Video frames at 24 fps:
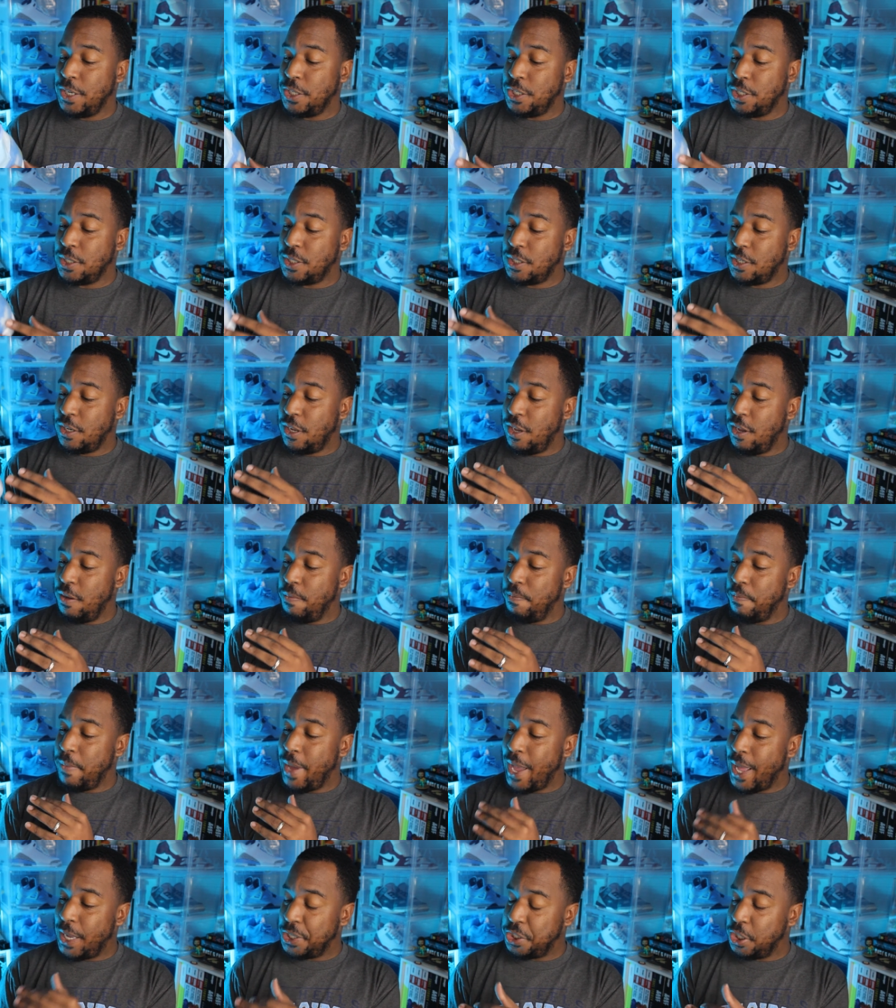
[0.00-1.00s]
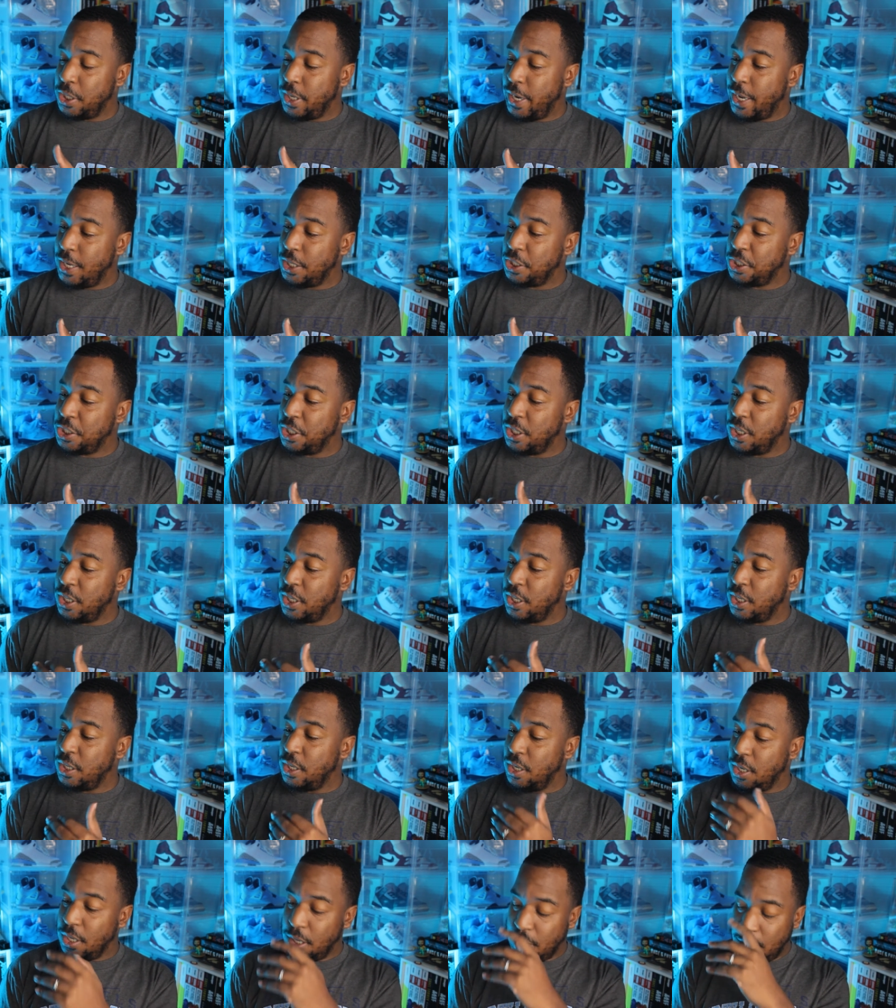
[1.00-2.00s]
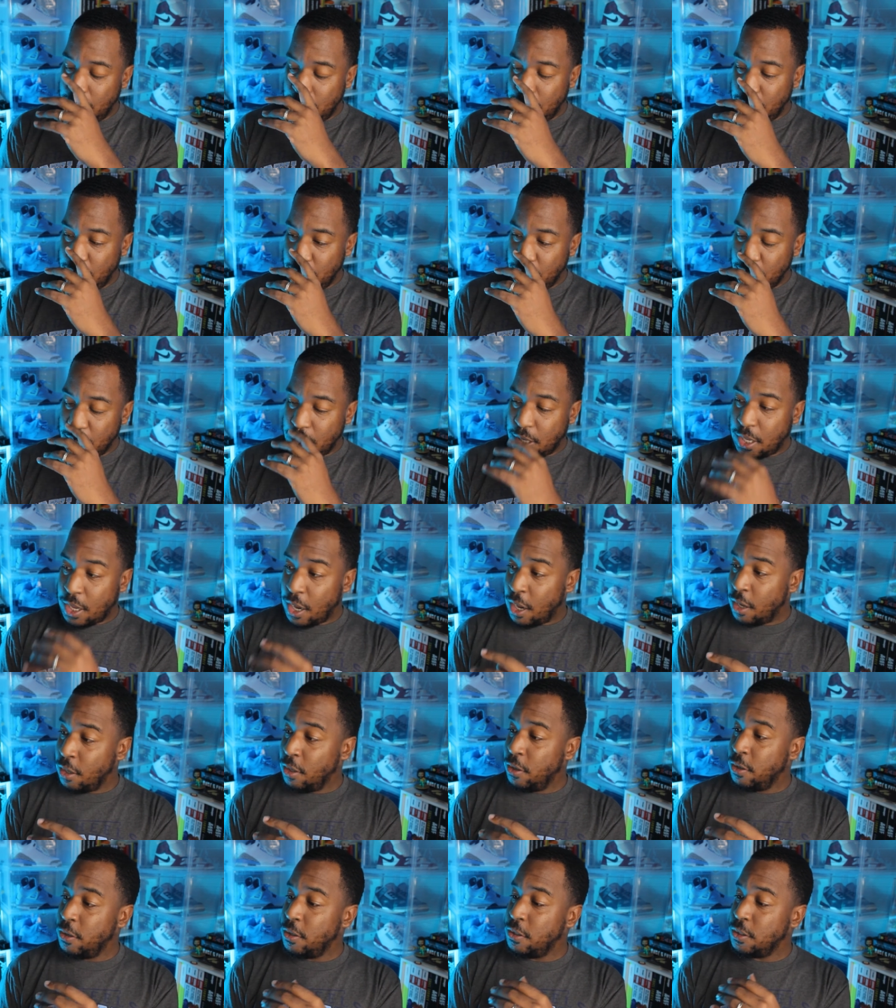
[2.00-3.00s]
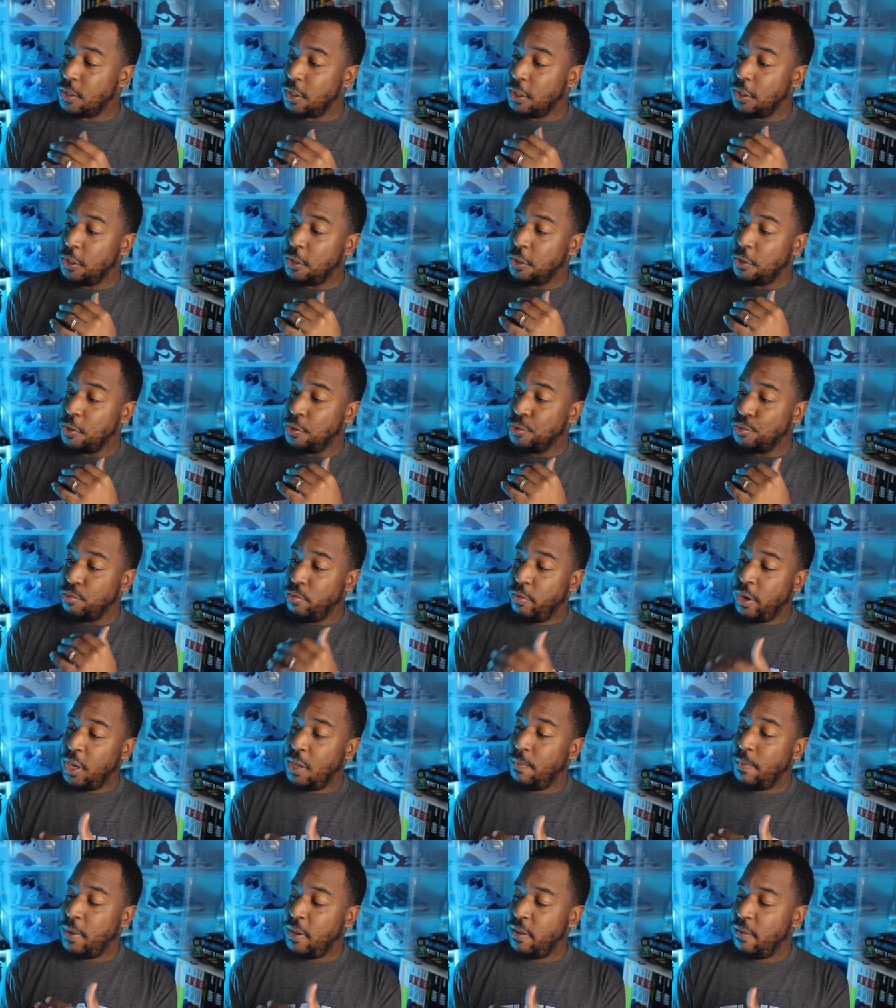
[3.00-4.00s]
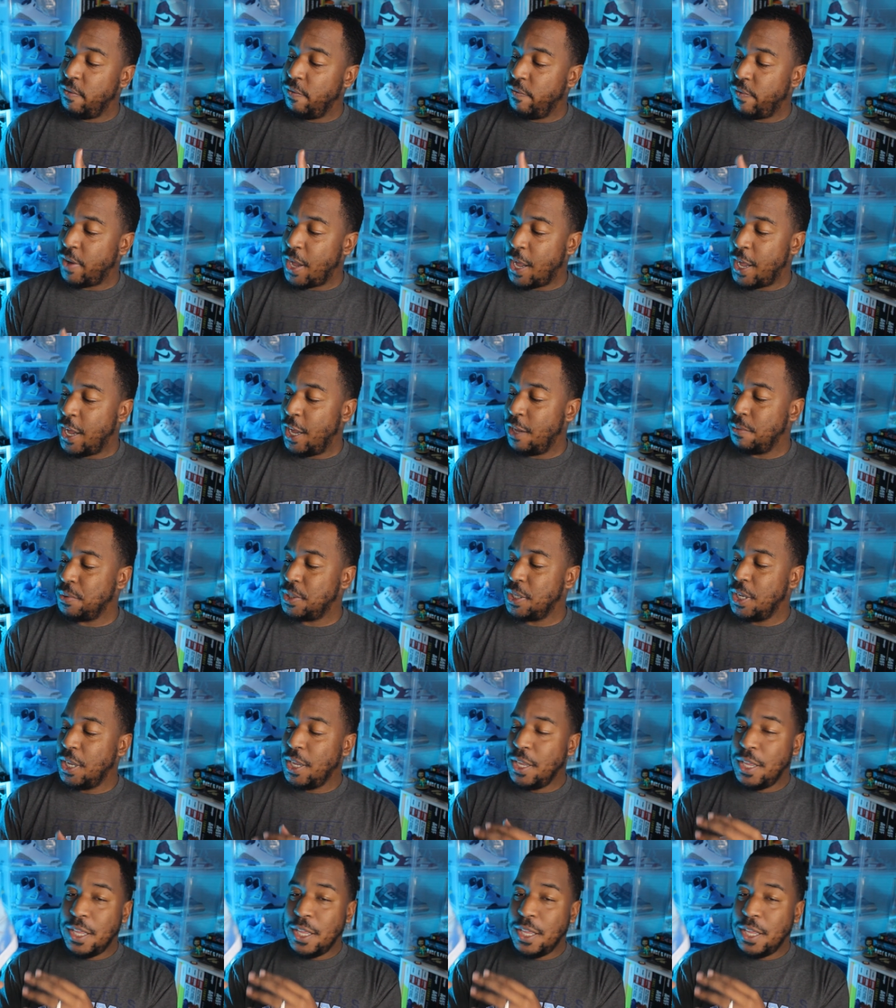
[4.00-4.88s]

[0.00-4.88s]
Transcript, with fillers: and just imagination and colors and dreamy vibes.